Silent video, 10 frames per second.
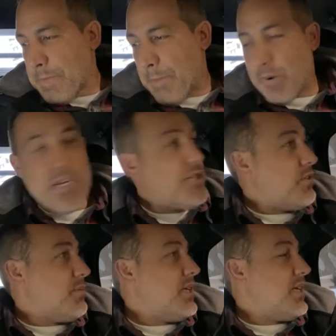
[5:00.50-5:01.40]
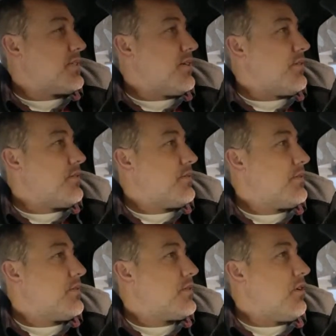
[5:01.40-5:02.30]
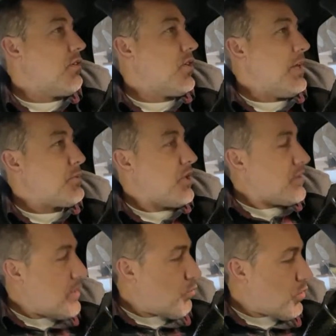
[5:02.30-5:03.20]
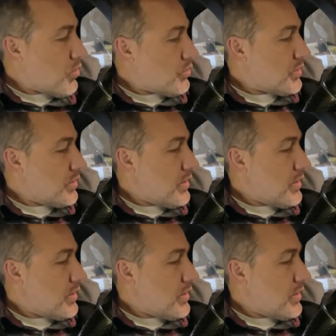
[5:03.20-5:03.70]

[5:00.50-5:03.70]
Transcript: I'm pretty sure it's going to be an SL. So mtron.world,